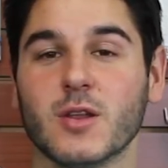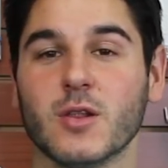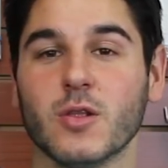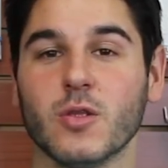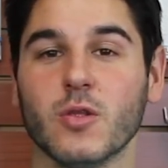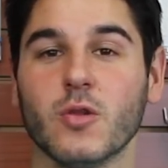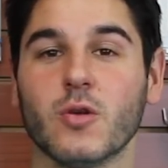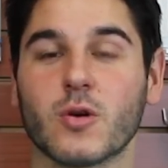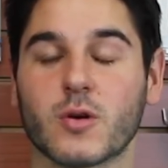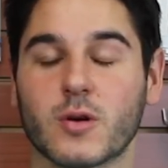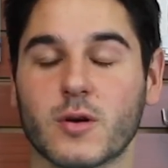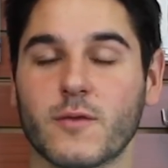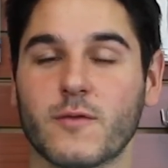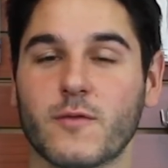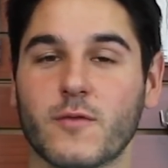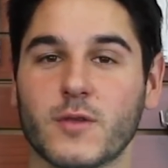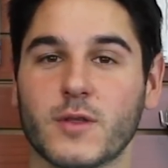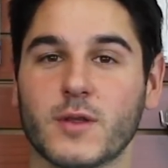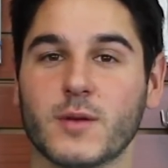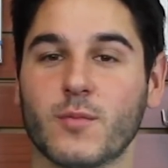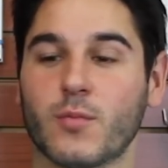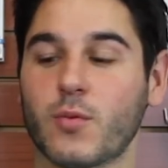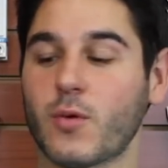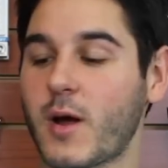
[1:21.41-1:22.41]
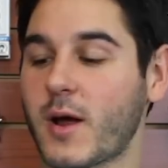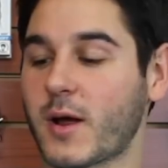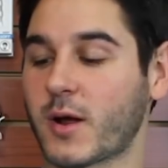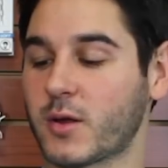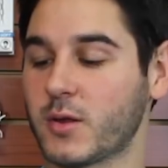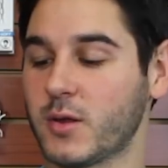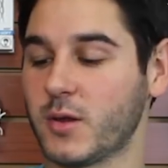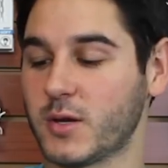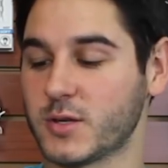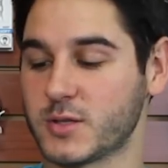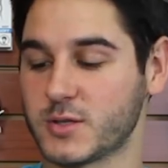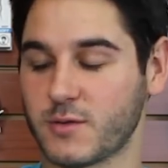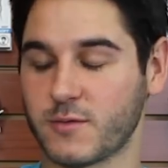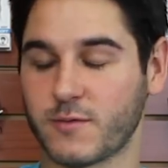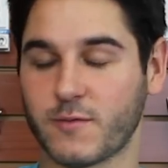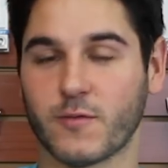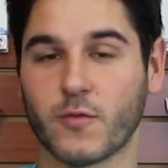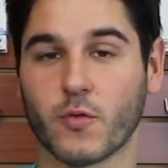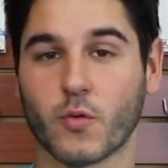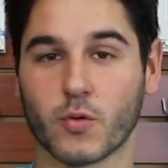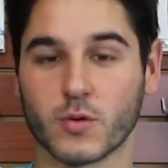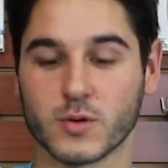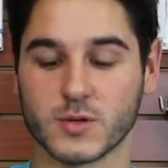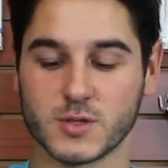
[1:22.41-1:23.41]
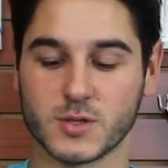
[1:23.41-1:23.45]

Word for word: look for the Brine Clutch 4.